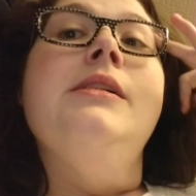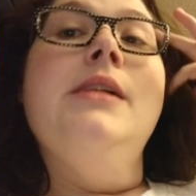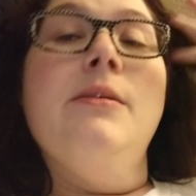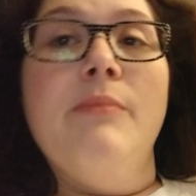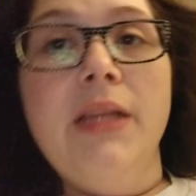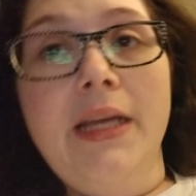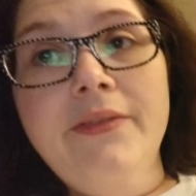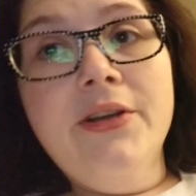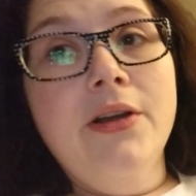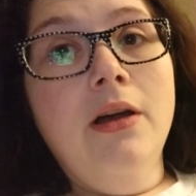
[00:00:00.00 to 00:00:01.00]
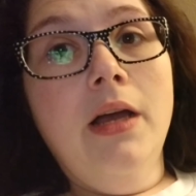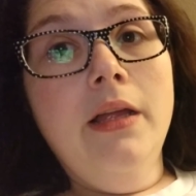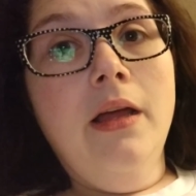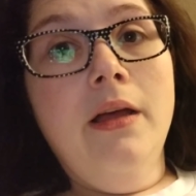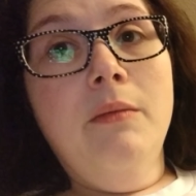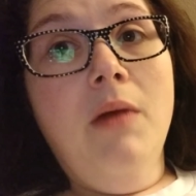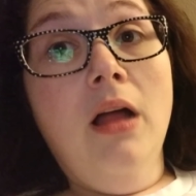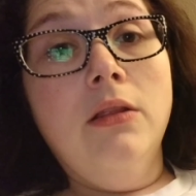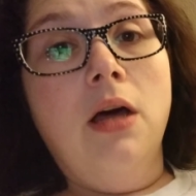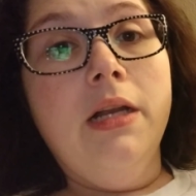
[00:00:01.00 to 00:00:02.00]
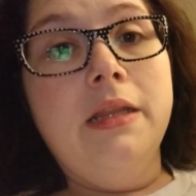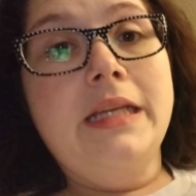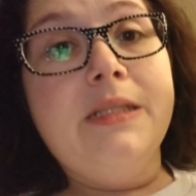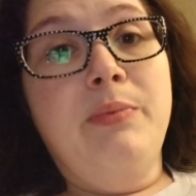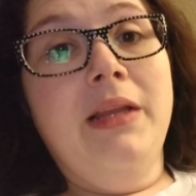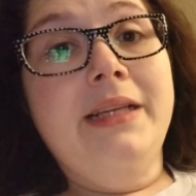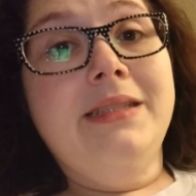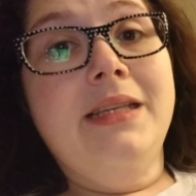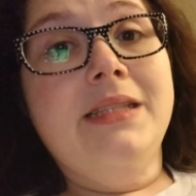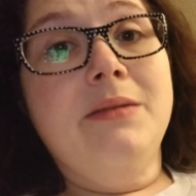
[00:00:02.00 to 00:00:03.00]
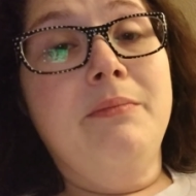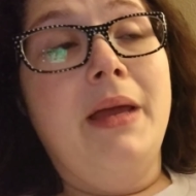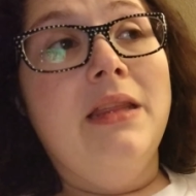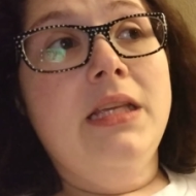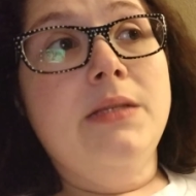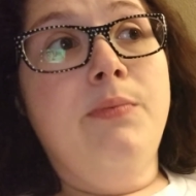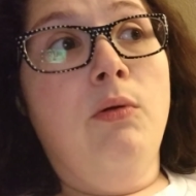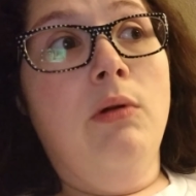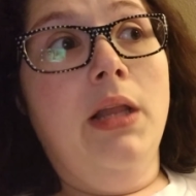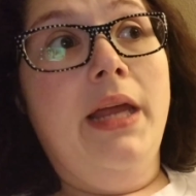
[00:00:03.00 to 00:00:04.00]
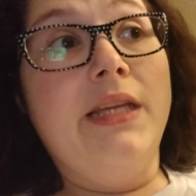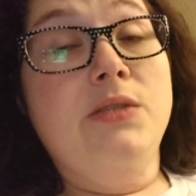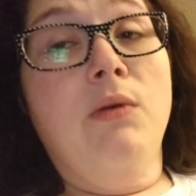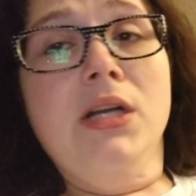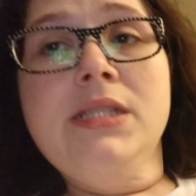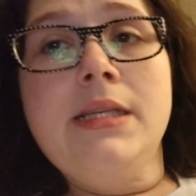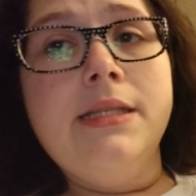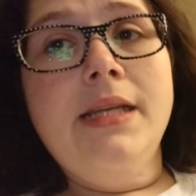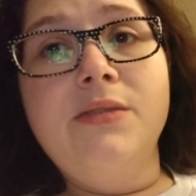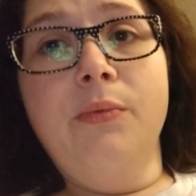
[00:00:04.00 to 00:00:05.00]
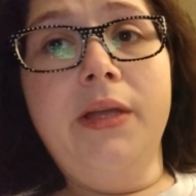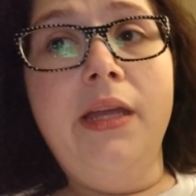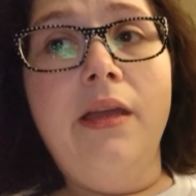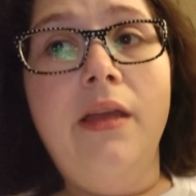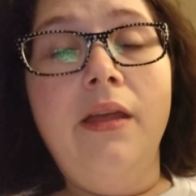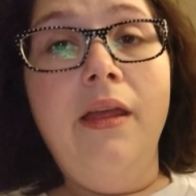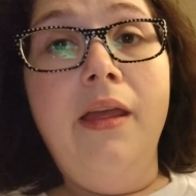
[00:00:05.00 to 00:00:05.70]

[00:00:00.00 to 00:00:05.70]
Uh, believe it or not, um, a lot of these places make these poor ladies work six days a week,